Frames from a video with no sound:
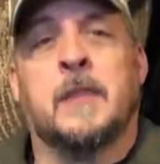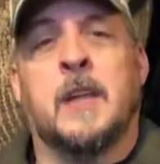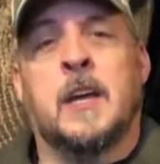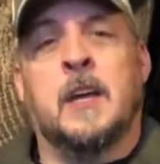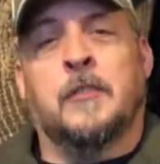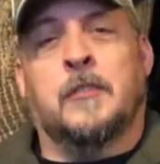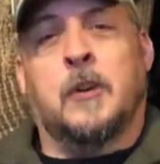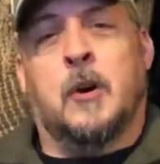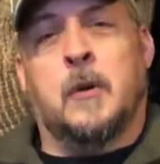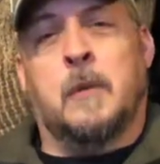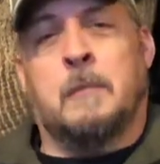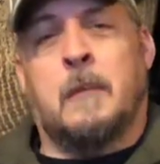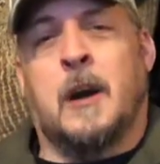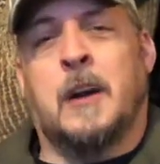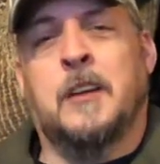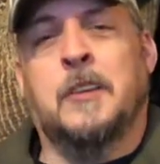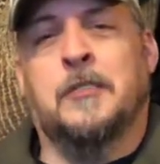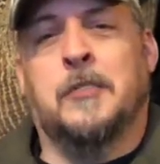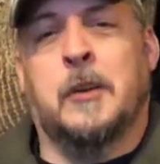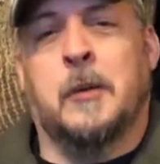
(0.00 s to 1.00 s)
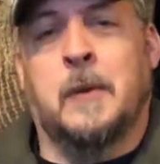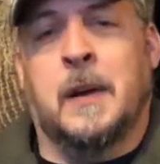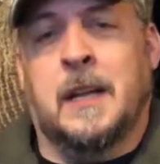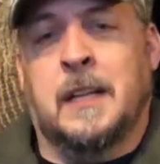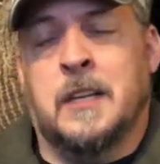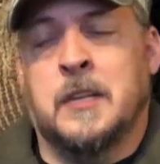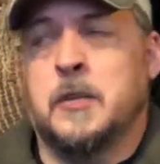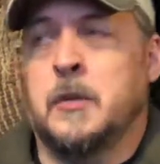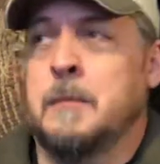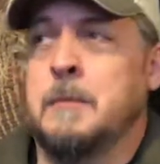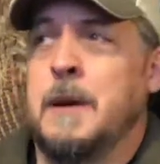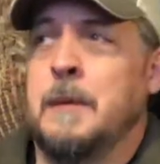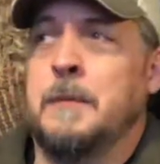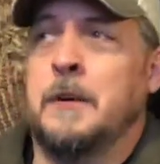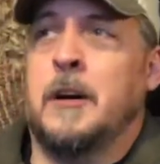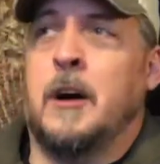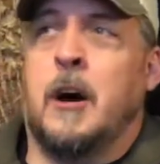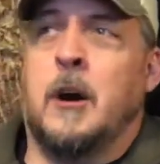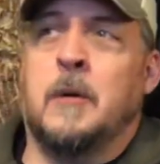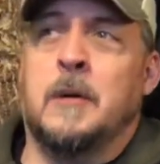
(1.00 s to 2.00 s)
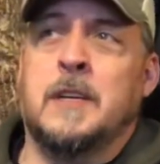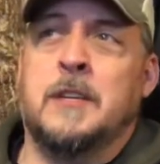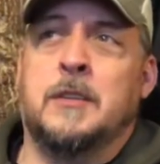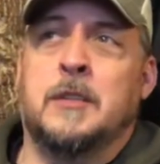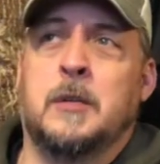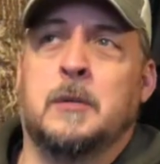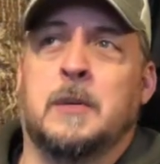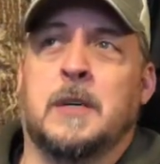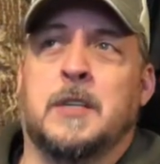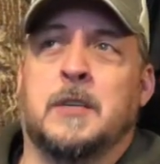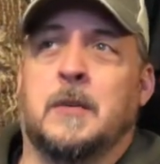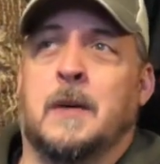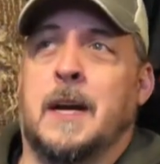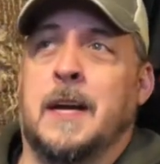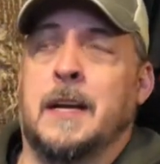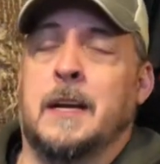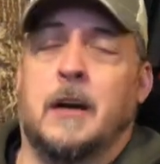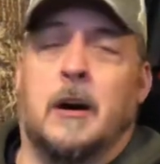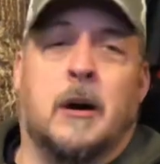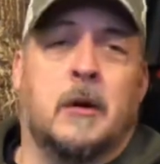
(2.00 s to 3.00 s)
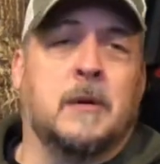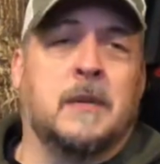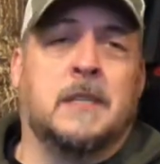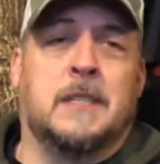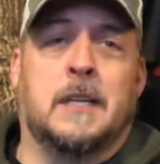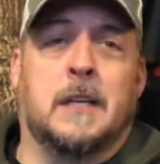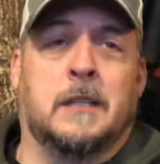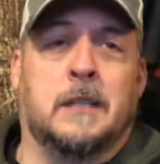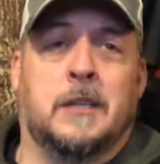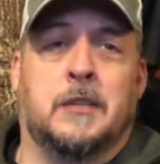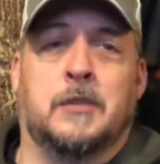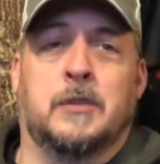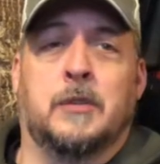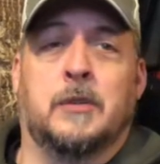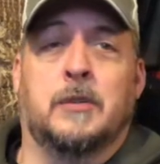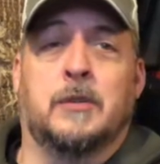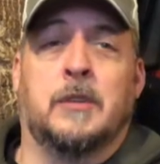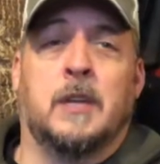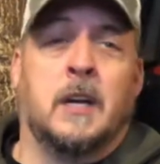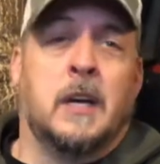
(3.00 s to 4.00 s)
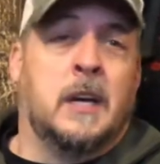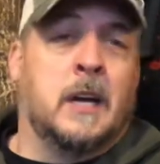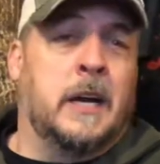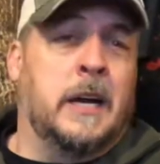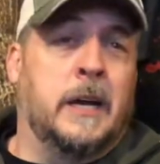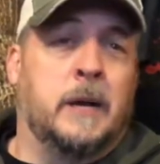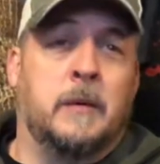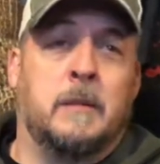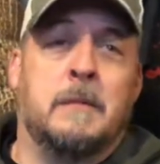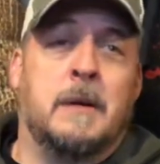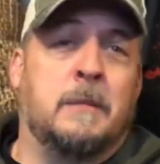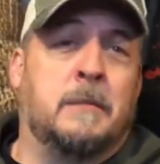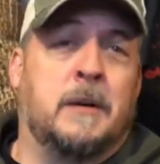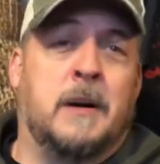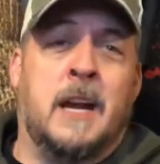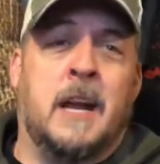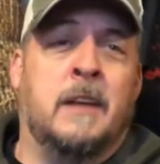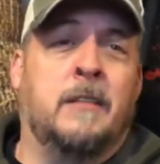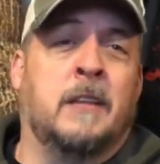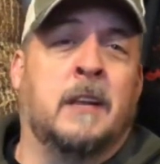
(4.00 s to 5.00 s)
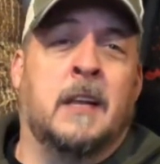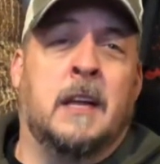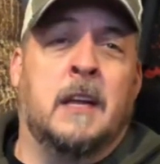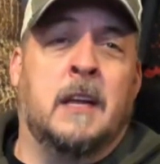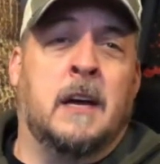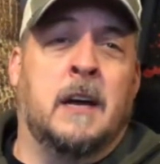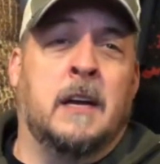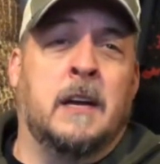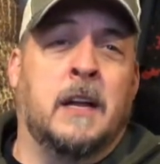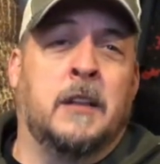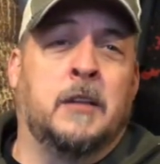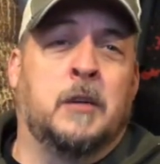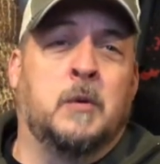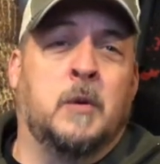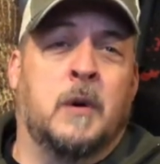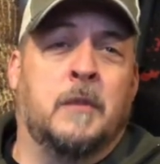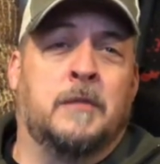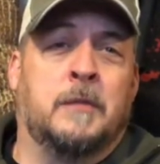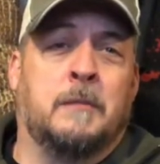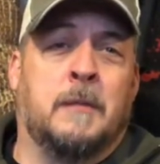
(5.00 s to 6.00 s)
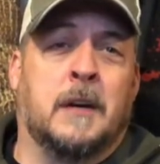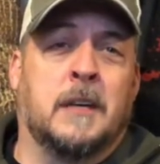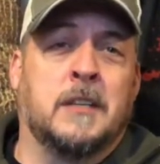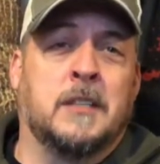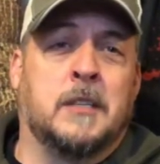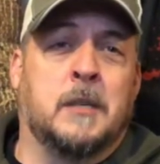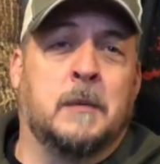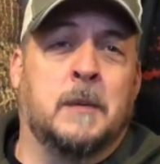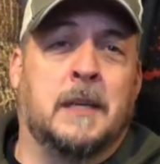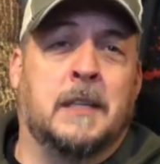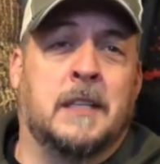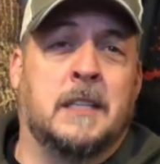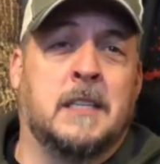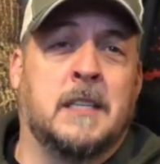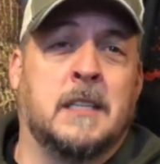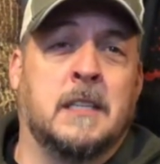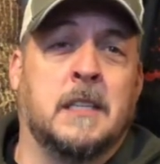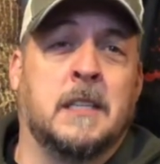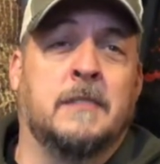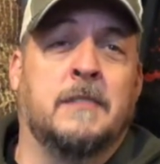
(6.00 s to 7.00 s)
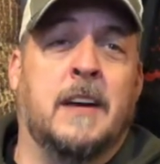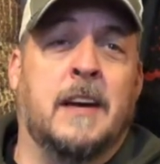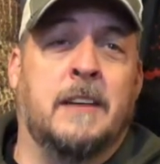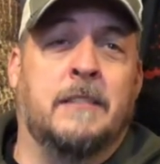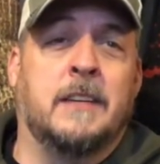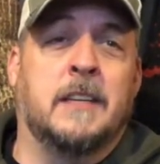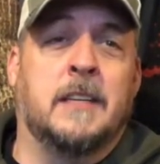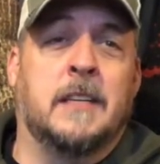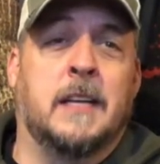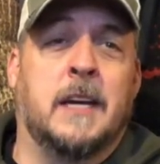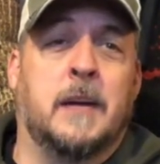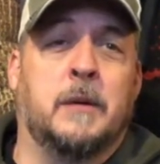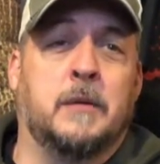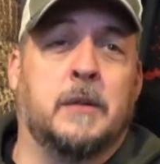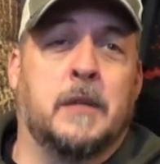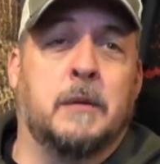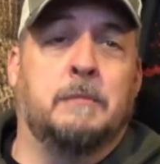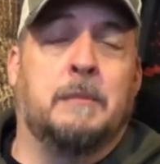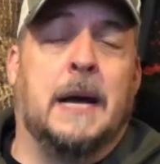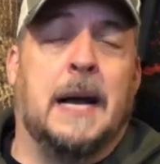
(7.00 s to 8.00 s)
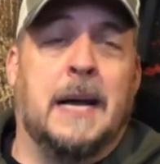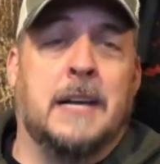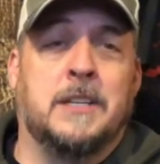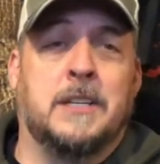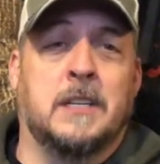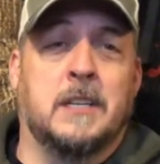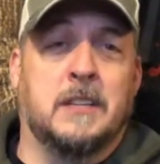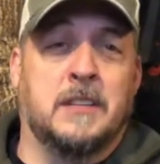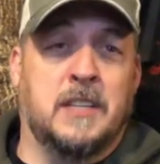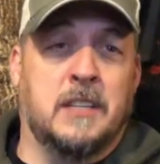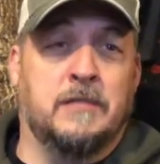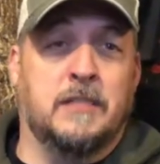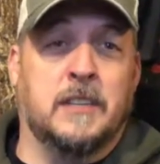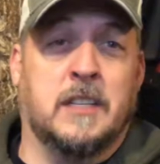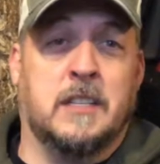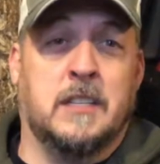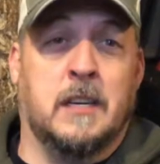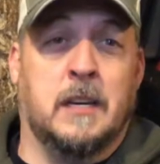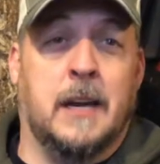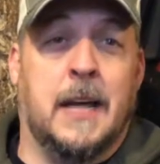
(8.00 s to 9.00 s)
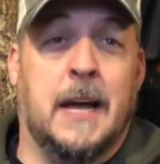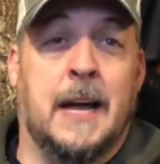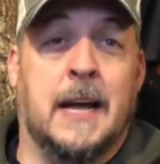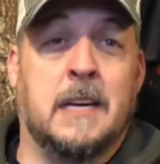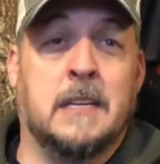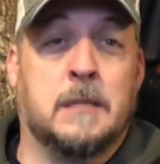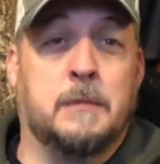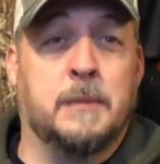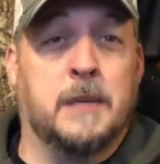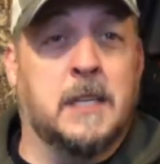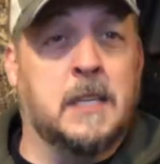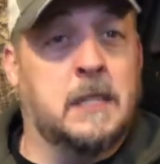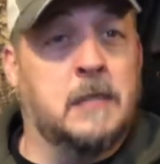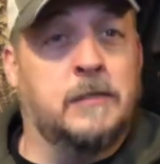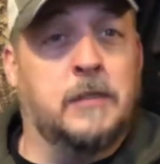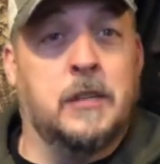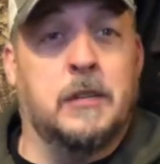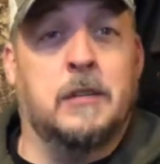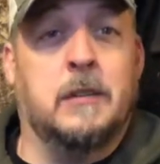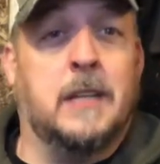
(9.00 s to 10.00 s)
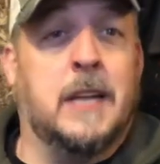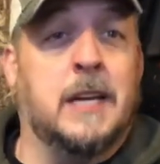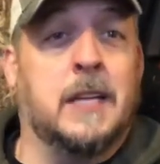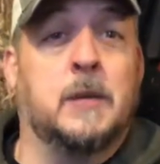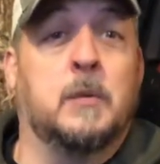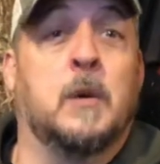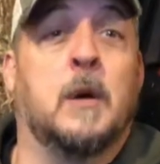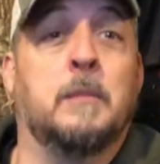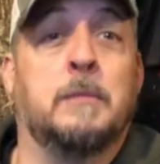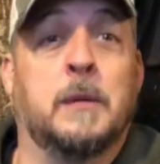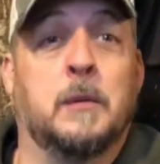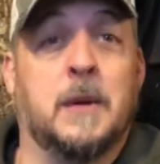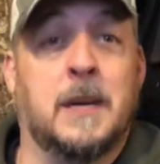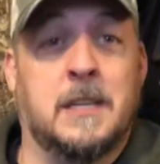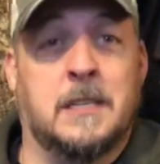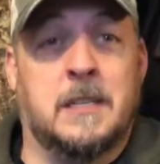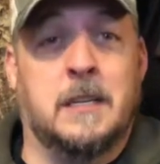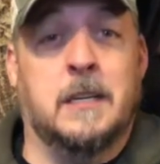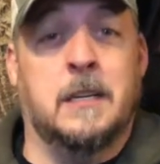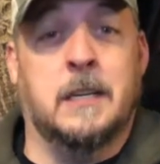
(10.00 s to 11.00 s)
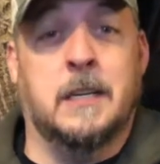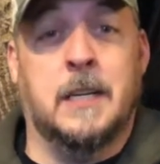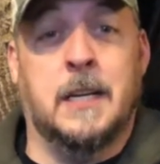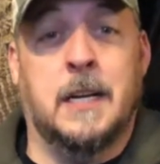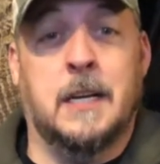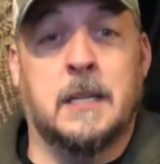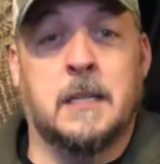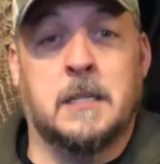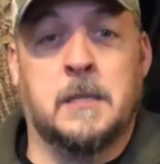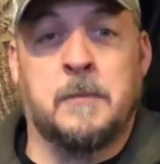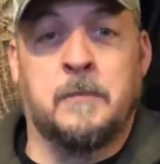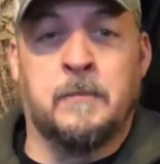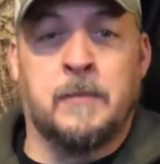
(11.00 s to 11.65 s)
So Marcus Aurelius, remember, always do what's right, always tell the truth, and remember, another quote from Marcus Aurelius is, live every day with a passion as if your last, because if you do that, you won't be wasting your days.